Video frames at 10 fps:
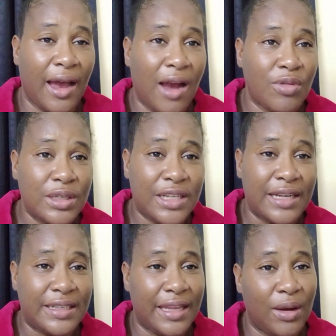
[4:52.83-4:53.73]
Aaron
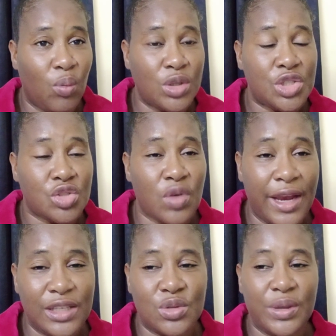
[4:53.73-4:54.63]
Dante was
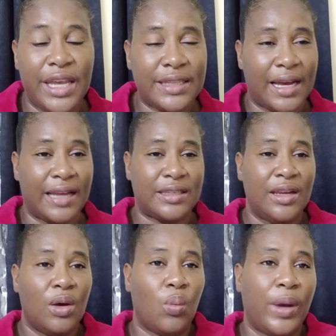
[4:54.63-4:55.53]
trying to get at
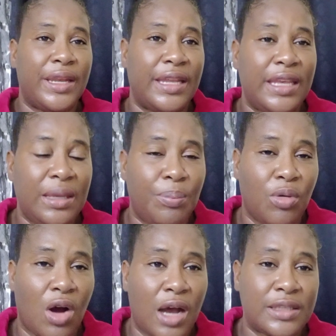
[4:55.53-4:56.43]
when he
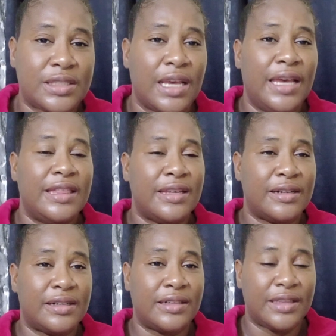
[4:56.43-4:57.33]
brought
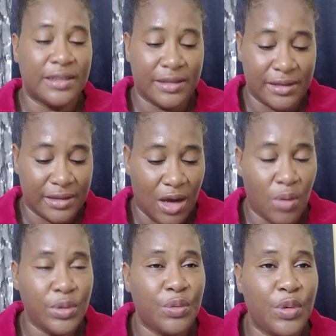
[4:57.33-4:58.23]
the
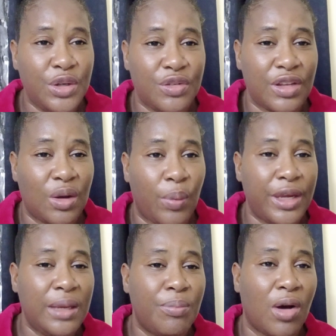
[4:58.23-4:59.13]
how would you say now,
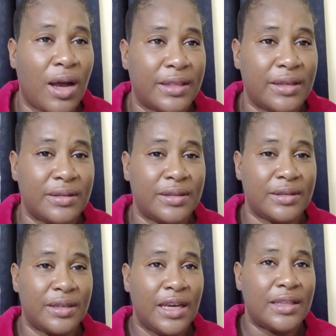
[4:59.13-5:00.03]
when he brought
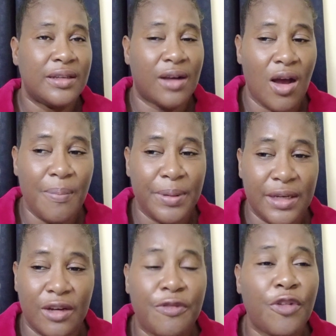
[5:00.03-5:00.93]
the
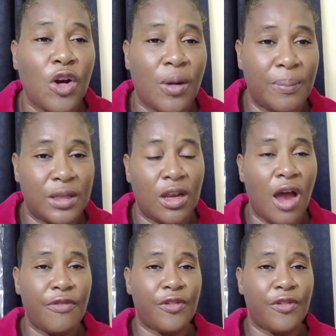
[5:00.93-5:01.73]
company, the firm, the law